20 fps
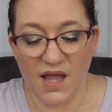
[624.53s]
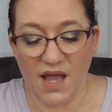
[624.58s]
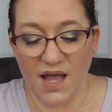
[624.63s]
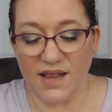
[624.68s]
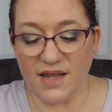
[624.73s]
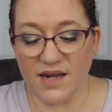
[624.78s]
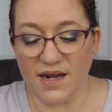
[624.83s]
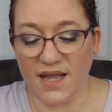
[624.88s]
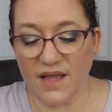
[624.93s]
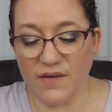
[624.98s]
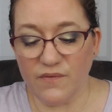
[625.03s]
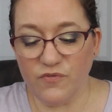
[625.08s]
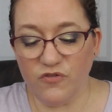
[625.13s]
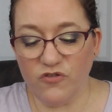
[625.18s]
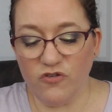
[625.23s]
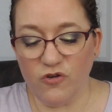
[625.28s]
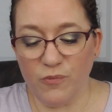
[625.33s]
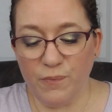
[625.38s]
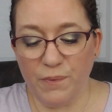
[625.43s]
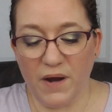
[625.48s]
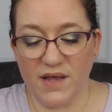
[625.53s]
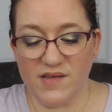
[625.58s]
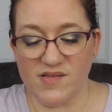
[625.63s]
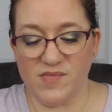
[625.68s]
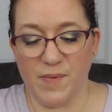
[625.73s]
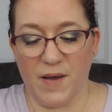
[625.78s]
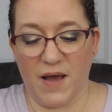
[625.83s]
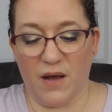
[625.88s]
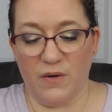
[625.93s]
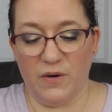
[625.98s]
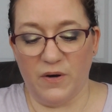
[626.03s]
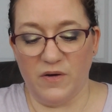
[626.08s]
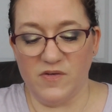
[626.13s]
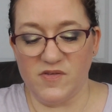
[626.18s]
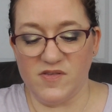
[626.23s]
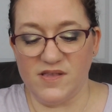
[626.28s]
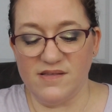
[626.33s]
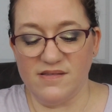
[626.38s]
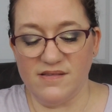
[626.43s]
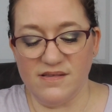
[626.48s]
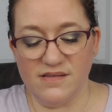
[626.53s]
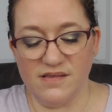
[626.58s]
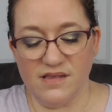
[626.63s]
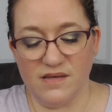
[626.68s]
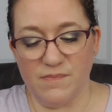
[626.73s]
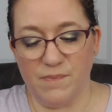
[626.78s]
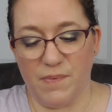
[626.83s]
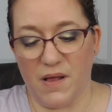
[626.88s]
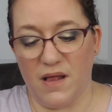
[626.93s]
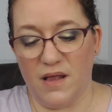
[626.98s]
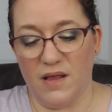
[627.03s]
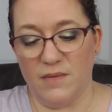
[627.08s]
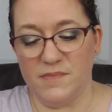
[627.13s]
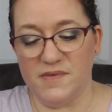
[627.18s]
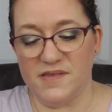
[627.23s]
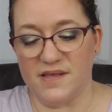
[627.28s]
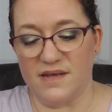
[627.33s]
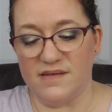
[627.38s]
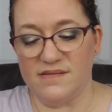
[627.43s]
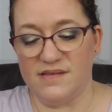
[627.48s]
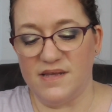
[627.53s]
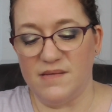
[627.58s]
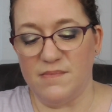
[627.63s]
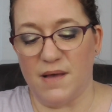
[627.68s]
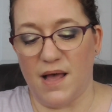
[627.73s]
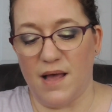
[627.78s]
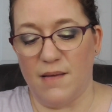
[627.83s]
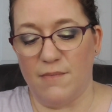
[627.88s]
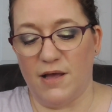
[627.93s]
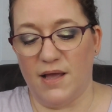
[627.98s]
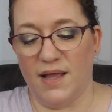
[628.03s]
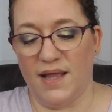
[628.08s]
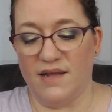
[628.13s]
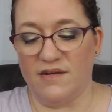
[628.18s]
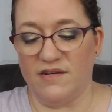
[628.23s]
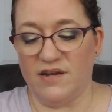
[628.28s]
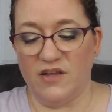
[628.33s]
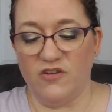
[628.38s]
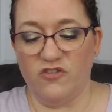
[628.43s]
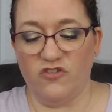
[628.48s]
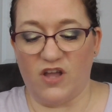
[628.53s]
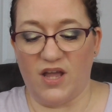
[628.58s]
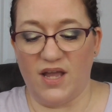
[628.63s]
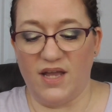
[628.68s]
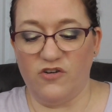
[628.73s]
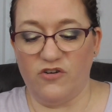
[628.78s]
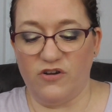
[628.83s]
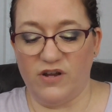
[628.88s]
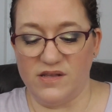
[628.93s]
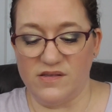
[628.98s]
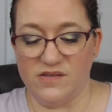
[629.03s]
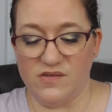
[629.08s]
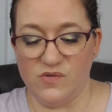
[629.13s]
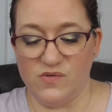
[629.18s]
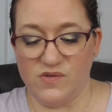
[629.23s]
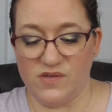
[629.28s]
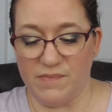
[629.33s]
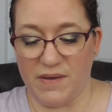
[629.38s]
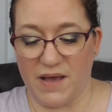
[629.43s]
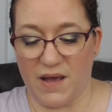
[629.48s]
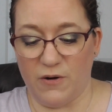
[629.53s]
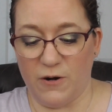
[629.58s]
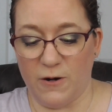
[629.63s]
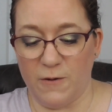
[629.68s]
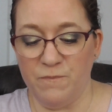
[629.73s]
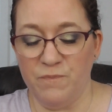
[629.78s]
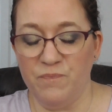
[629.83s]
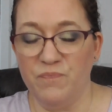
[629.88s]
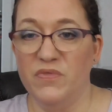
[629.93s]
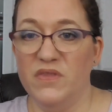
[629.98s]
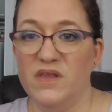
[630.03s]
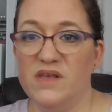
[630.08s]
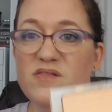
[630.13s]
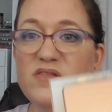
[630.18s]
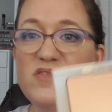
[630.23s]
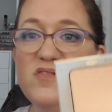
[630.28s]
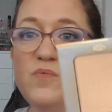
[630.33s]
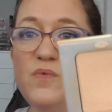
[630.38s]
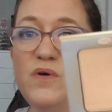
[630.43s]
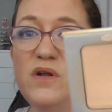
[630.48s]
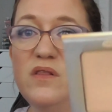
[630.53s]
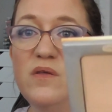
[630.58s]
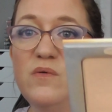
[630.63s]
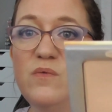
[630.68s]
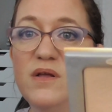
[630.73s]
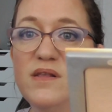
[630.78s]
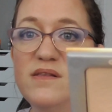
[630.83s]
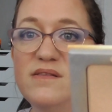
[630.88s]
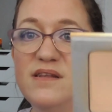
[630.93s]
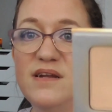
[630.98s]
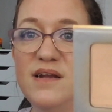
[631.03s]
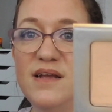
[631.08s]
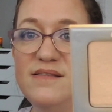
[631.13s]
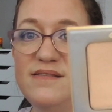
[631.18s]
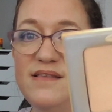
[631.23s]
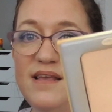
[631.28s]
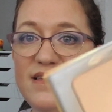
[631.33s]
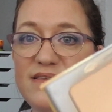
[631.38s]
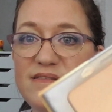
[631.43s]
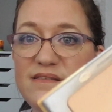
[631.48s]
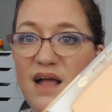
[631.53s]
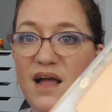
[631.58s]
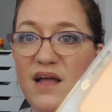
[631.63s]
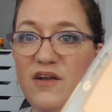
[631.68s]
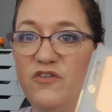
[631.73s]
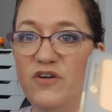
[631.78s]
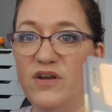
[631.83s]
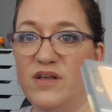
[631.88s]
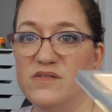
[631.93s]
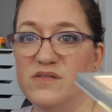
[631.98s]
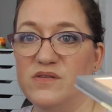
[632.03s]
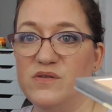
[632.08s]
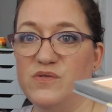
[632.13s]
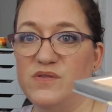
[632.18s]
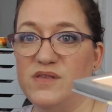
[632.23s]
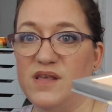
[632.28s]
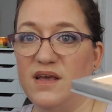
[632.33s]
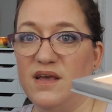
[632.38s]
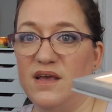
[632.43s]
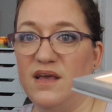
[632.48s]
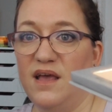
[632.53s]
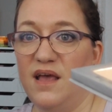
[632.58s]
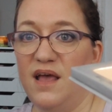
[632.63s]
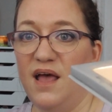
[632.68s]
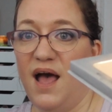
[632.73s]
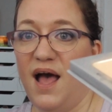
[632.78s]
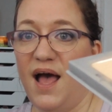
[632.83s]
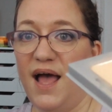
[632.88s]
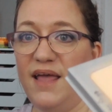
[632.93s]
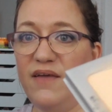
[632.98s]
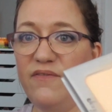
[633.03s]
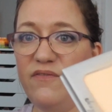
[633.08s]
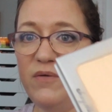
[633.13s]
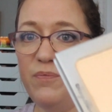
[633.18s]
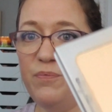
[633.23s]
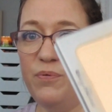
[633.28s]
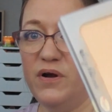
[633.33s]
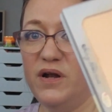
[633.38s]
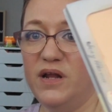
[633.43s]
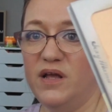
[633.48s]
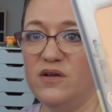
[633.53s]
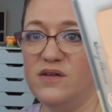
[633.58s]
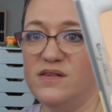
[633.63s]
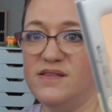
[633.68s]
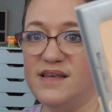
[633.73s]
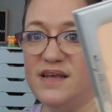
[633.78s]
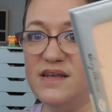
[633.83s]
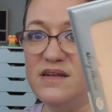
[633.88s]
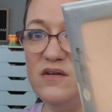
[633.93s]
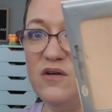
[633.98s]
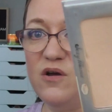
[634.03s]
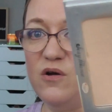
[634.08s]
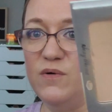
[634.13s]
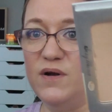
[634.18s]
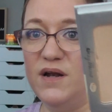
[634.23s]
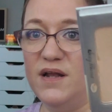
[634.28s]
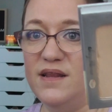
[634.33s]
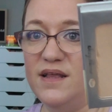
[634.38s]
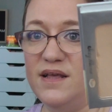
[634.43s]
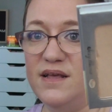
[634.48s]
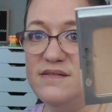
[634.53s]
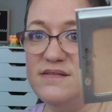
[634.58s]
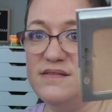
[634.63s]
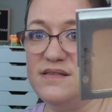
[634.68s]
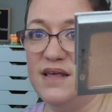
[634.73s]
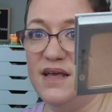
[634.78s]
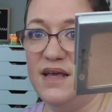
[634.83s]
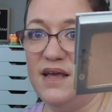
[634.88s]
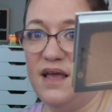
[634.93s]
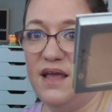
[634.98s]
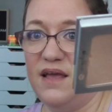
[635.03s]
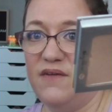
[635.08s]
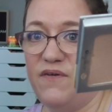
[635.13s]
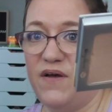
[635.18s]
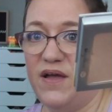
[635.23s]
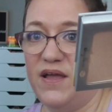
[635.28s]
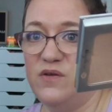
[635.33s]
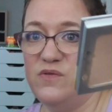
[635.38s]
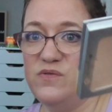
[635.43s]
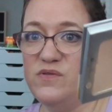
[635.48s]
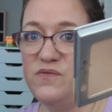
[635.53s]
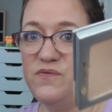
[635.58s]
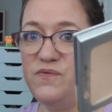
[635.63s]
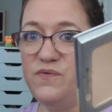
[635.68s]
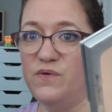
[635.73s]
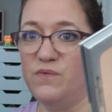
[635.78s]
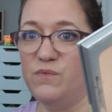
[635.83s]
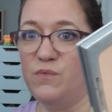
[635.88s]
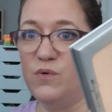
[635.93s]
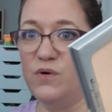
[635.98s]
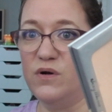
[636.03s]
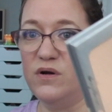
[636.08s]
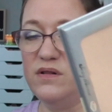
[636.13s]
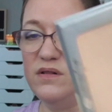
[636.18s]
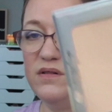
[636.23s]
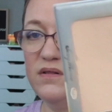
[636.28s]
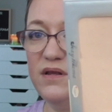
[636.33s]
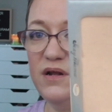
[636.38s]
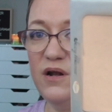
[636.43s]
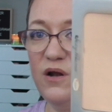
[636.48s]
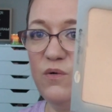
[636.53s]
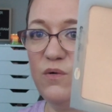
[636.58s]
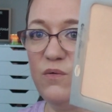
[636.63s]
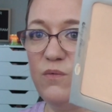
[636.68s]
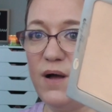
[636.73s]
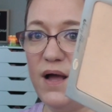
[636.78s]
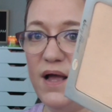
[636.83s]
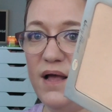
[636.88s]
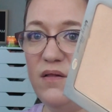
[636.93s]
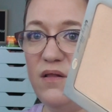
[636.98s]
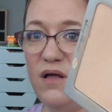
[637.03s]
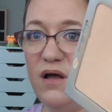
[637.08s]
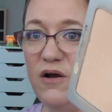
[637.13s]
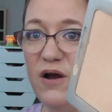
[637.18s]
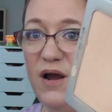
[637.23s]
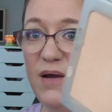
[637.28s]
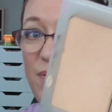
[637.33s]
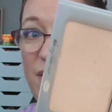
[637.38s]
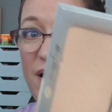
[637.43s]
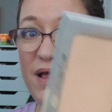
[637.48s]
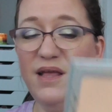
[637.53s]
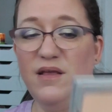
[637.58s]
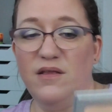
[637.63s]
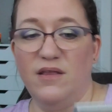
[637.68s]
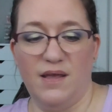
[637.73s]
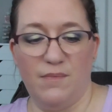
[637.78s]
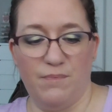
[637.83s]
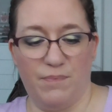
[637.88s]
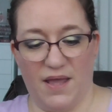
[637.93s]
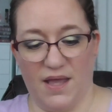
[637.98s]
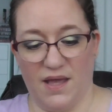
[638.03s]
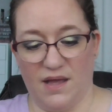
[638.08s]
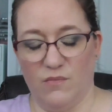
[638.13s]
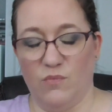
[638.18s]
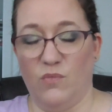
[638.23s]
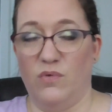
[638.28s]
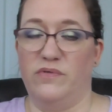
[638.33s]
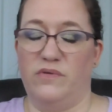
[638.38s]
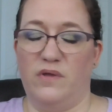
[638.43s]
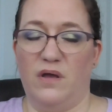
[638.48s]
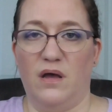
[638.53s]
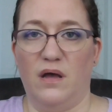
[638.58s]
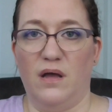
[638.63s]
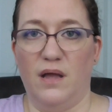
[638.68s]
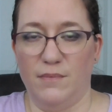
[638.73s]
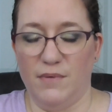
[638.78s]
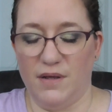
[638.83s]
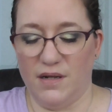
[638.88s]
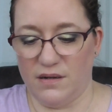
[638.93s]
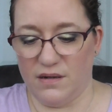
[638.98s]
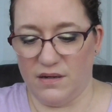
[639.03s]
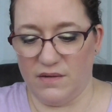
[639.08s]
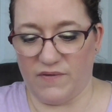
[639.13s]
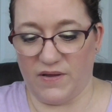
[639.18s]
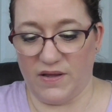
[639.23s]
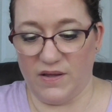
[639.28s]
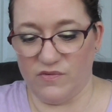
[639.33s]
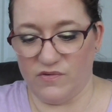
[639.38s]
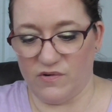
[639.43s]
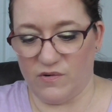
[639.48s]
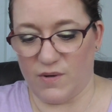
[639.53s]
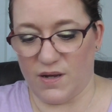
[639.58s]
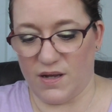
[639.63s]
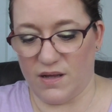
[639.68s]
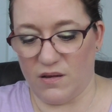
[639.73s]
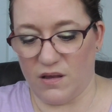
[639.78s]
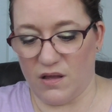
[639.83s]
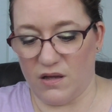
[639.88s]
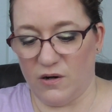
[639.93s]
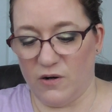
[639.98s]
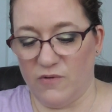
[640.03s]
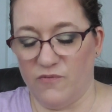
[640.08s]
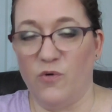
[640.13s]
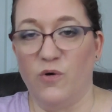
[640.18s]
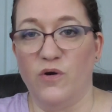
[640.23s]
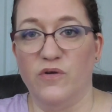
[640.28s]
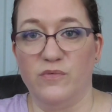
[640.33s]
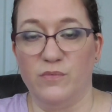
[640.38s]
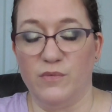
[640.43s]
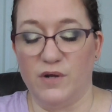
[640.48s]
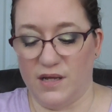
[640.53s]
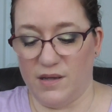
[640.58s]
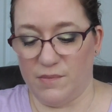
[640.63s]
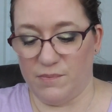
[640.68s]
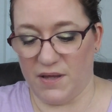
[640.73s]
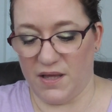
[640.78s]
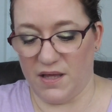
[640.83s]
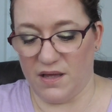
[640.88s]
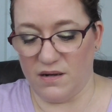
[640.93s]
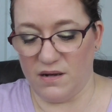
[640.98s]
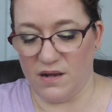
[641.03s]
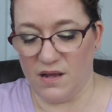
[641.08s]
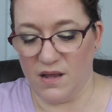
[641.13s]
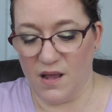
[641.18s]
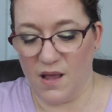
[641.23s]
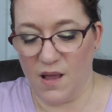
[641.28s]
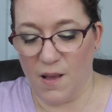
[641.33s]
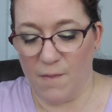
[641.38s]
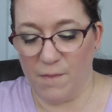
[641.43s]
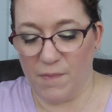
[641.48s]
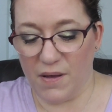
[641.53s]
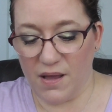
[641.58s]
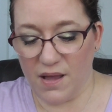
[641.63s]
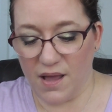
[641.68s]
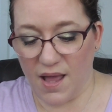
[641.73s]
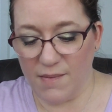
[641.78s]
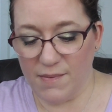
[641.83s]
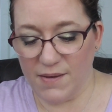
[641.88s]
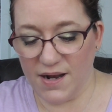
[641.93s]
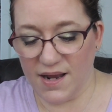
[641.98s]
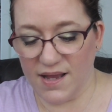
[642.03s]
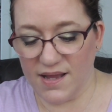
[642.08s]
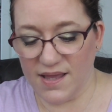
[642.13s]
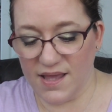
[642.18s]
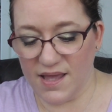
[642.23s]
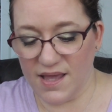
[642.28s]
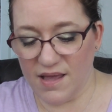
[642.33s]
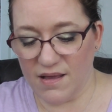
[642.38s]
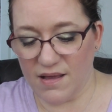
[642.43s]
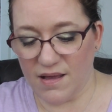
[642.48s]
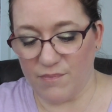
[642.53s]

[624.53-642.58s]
And then I have 2 pressed powders. This is the Balm Sexy Mama Anti-Shine Translucent Powder. This is one of the ones that I say is not translucent. I have a pretty good dent going in this. Like, if I use it for more, you know, a while longer, I probably will hit pan. Well, duh. I mean, if I use it a while longer, of course I'm going to hit pan. But, I mean, I can't.